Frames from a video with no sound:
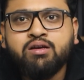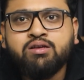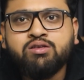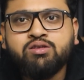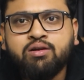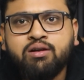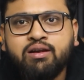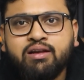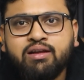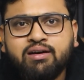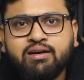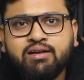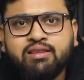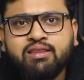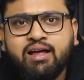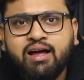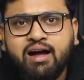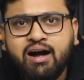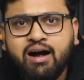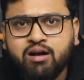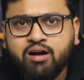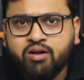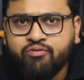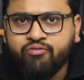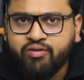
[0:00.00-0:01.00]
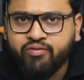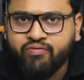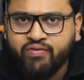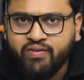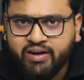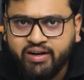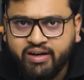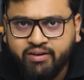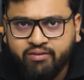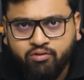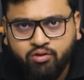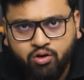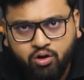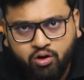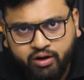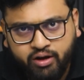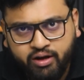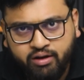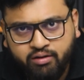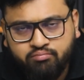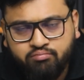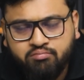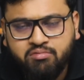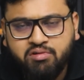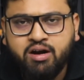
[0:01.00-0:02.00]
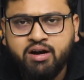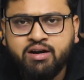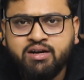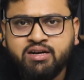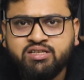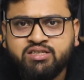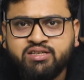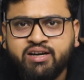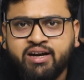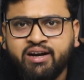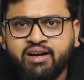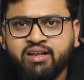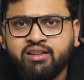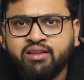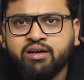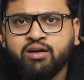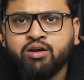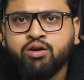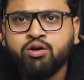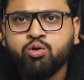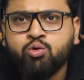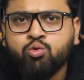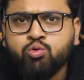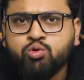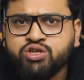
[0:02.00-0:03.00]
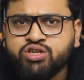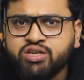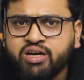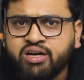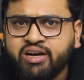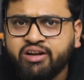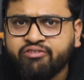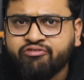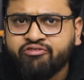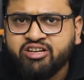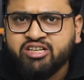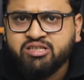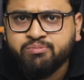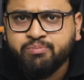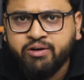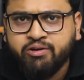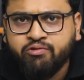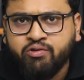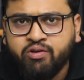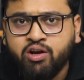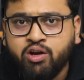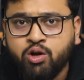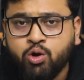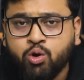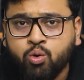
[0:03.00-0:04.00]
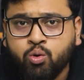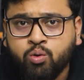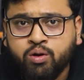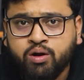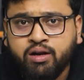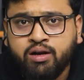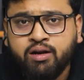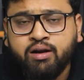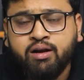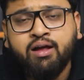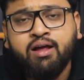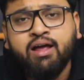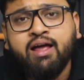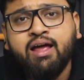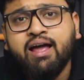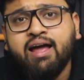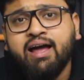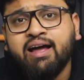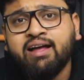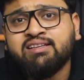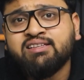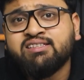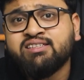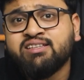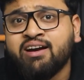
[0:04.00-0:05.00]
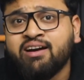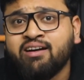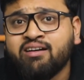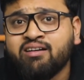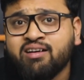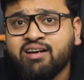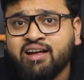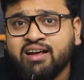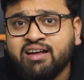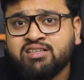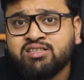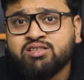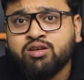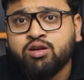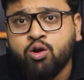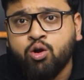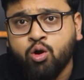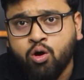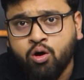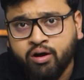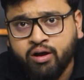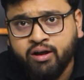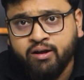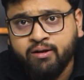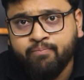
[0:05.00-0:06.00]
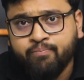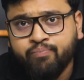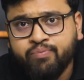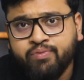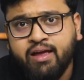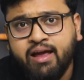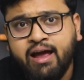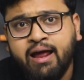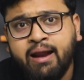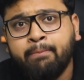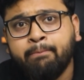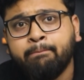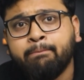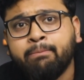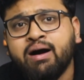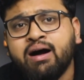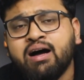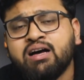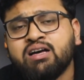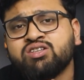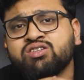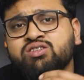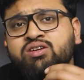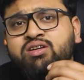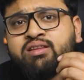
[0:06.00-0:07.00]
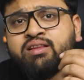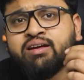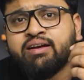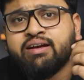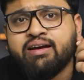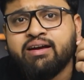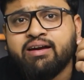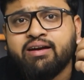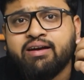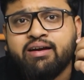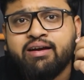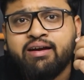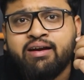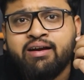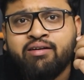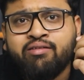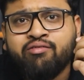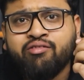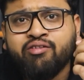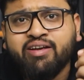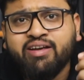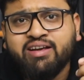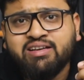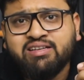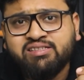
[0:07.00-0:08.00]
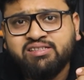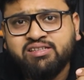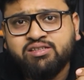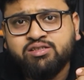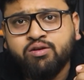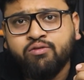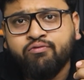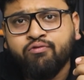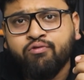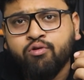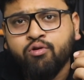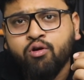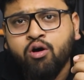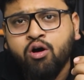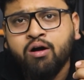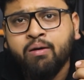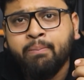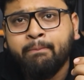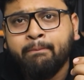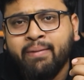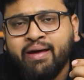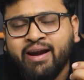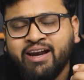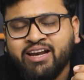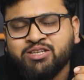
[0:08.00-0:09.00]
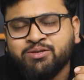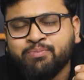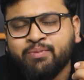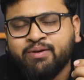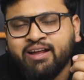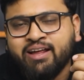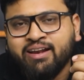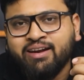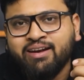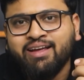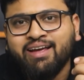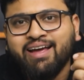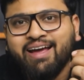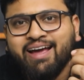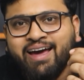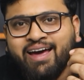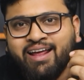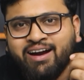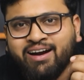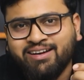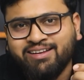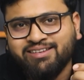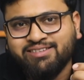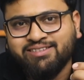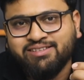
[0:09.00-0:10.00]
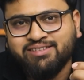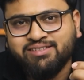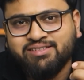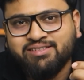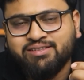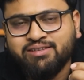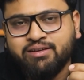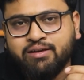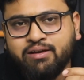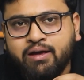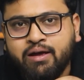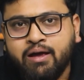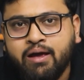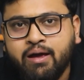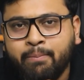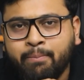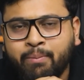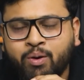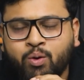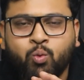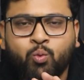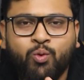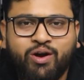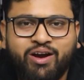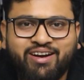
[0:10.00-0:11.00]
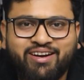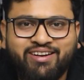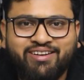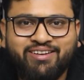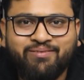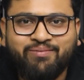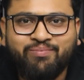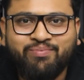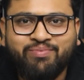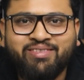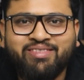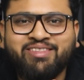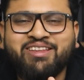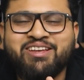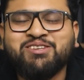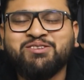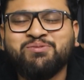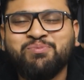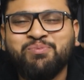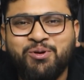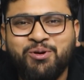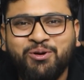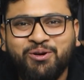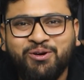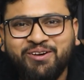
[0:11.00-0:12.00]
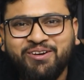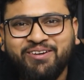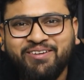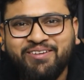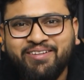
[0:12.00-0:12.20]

So learn the art of effective logging, understanding the crucial difference between local and centralized logging and master the intricacies of log management and analysis. But wait, there's more.